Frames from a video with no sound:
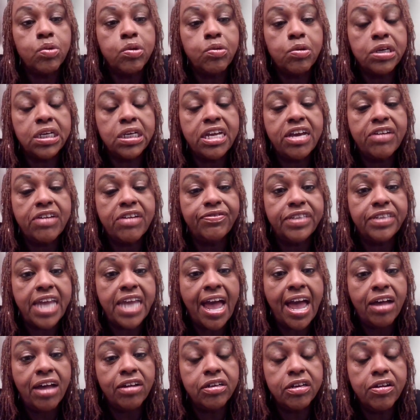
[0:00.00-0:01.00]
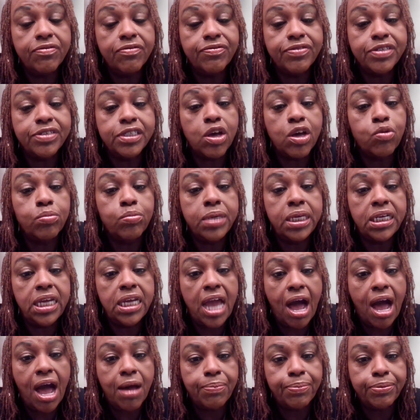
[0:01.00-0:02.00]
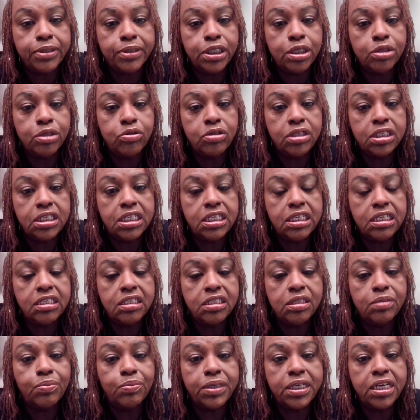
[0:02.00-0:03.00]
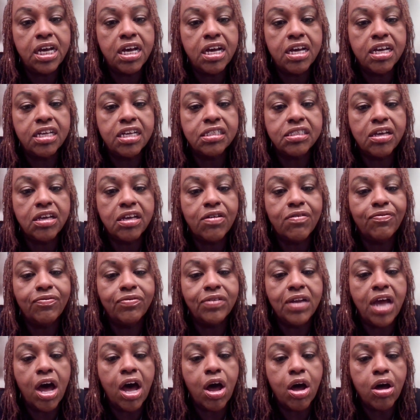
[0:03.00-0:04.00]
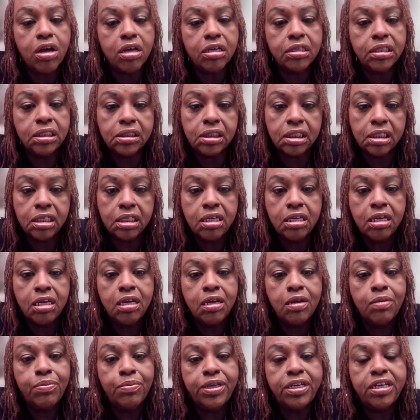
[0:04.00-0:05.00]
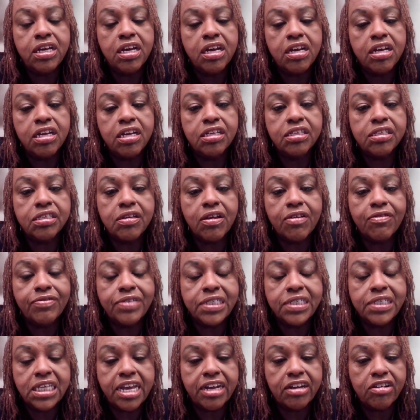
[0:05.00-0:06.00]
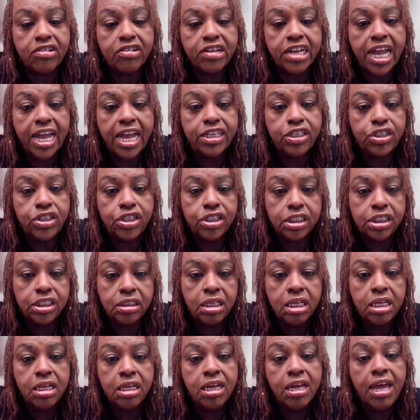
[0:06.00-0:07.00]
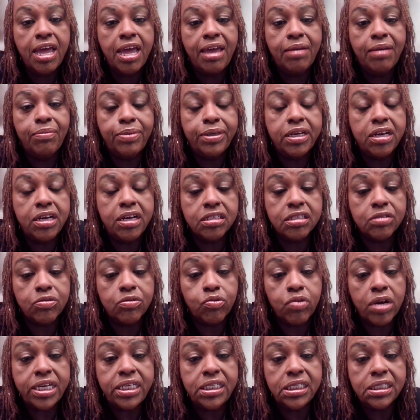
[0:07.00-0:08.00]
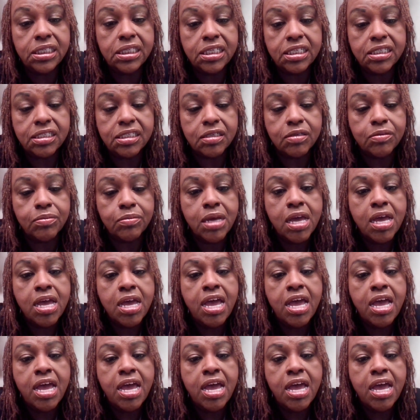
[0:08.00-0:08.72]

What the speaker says: were left out of so many opportunities because of laws, because of segregation, and because of racism.